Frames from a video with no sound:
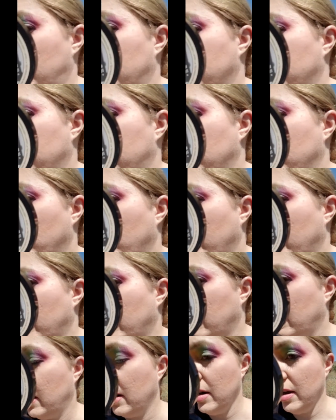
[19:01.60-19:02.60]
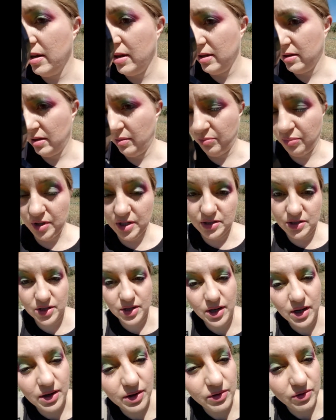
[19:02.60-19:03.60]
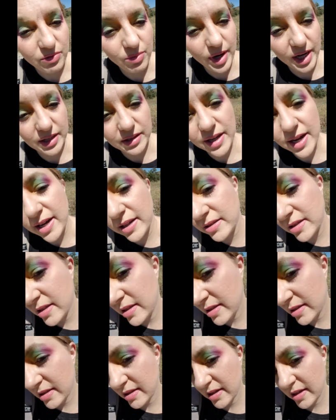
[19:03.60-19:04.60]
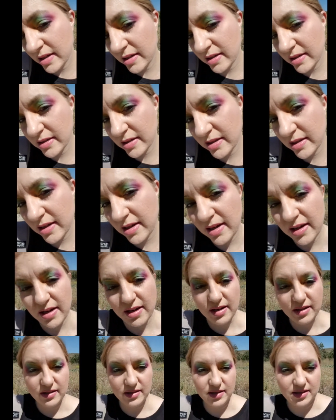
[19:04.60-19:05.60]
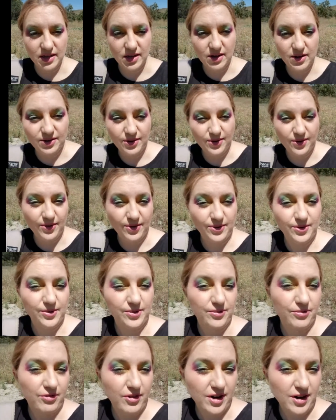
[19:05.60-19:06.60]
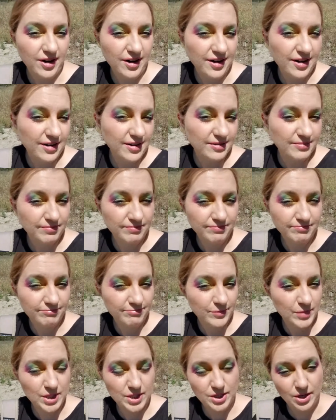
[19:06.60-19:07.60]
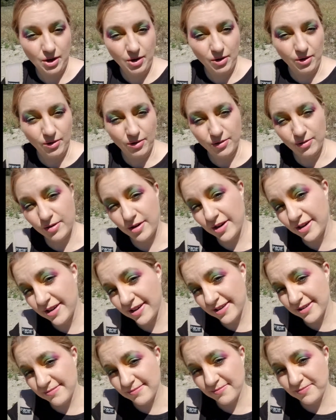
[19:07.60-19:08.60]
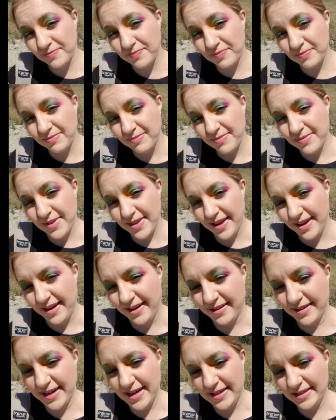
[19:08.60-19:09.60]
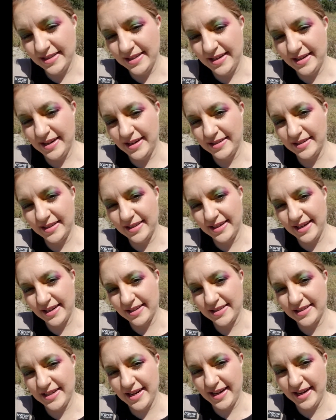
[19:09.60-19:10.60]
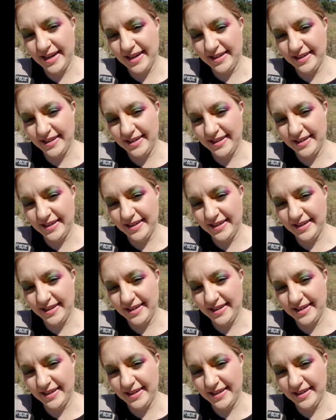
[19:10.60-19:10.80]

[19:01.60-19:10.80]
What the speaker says: than where the bridge of my glasses is. So far, so good. Alright, see you guys at the next check-in.